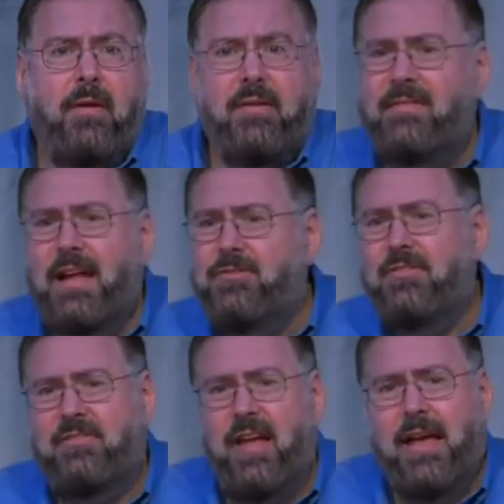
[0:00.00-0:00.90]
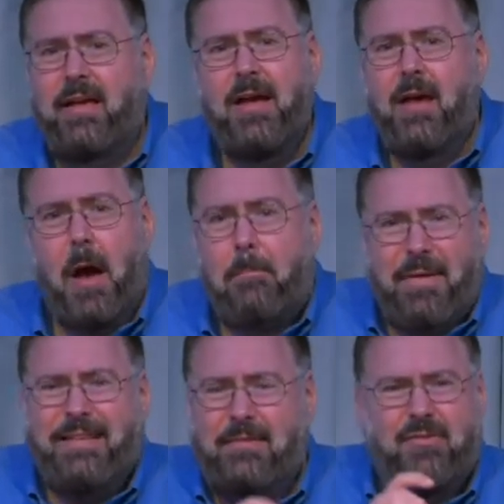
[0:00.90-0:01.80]
It's not just like a
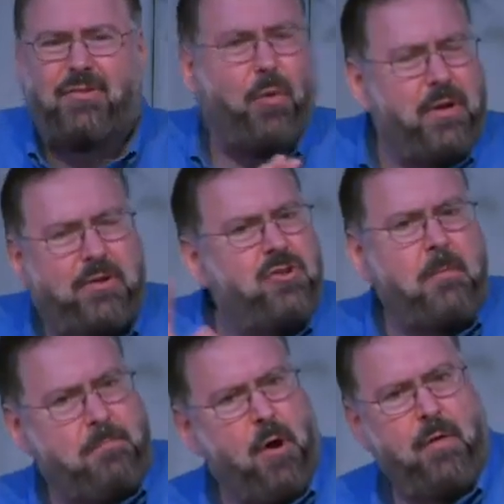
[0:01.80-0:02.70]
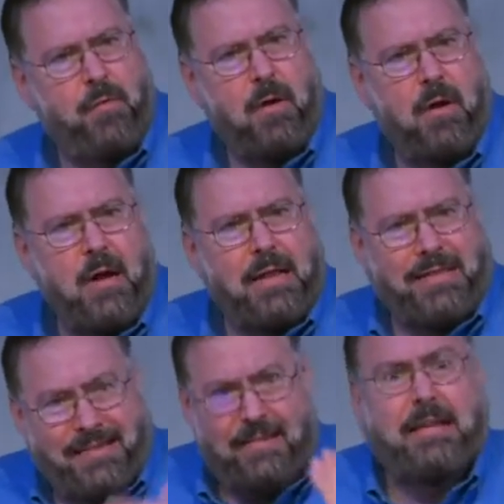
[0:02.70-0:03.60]
piece of story to jump over.
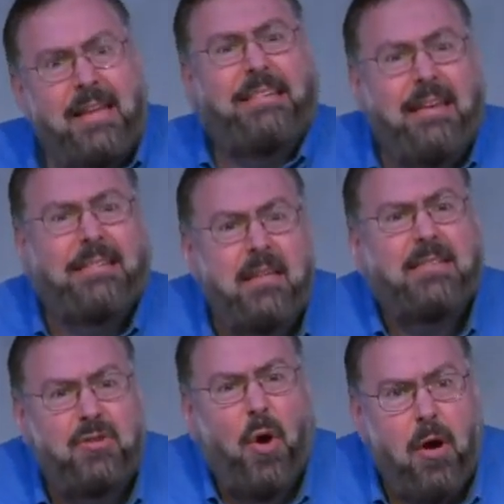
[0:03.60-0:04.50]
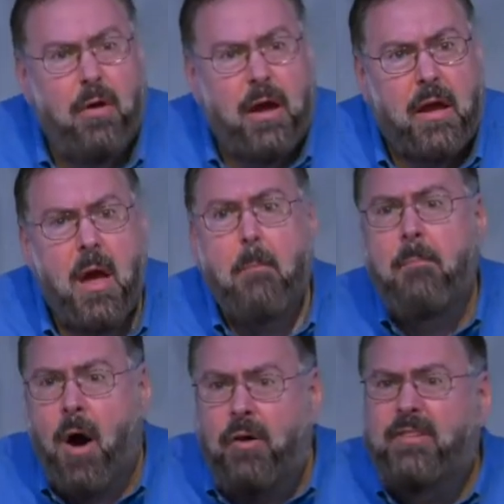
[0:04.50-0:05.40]
This is the story.
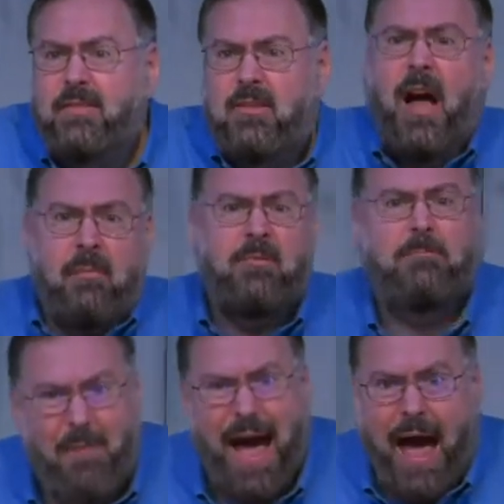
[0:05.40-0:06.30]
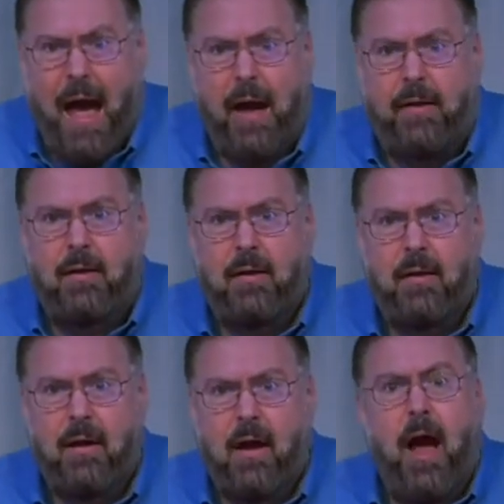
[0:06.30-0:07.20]
Moses comes back,
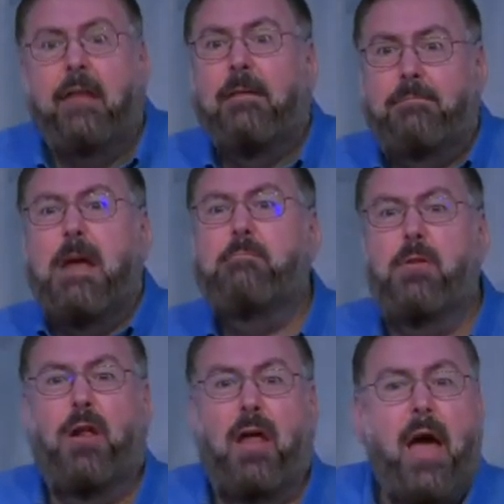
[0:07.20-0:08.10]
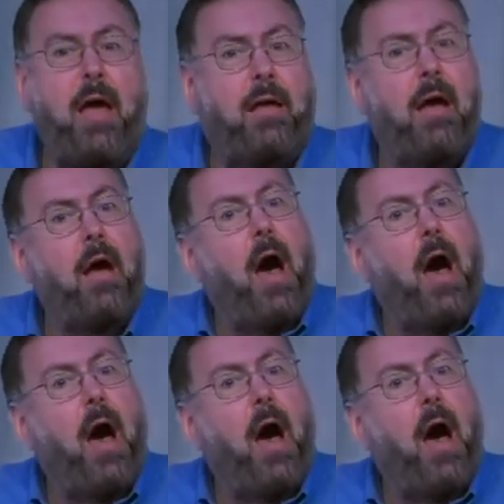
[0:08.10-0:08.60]
and the people are like,